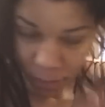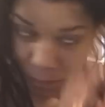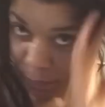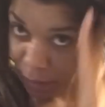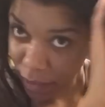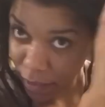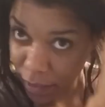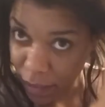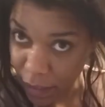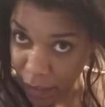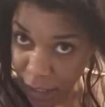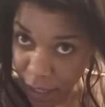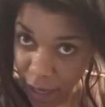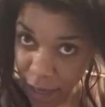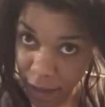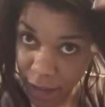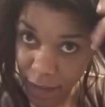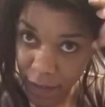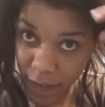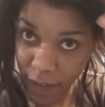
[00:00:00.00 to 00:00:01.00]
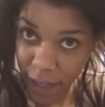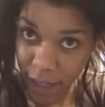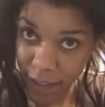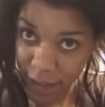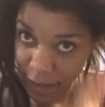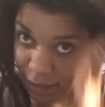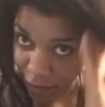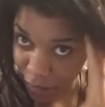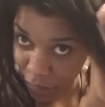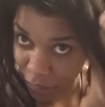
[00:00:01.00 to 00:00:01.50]
But look, y'all, okay,
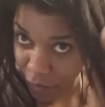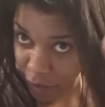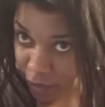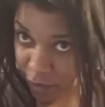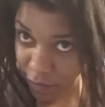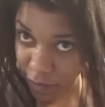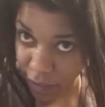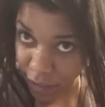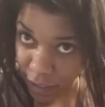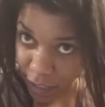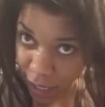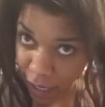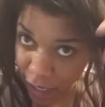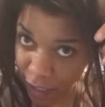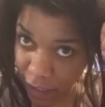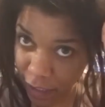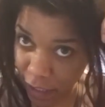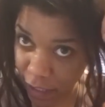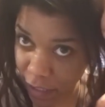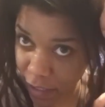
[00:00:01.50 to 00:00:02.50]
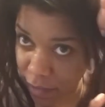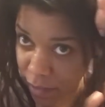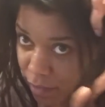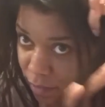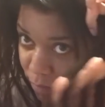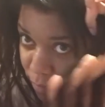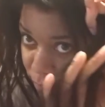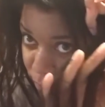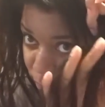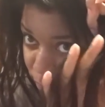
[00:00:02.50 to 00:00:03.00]
so finger detangling it up.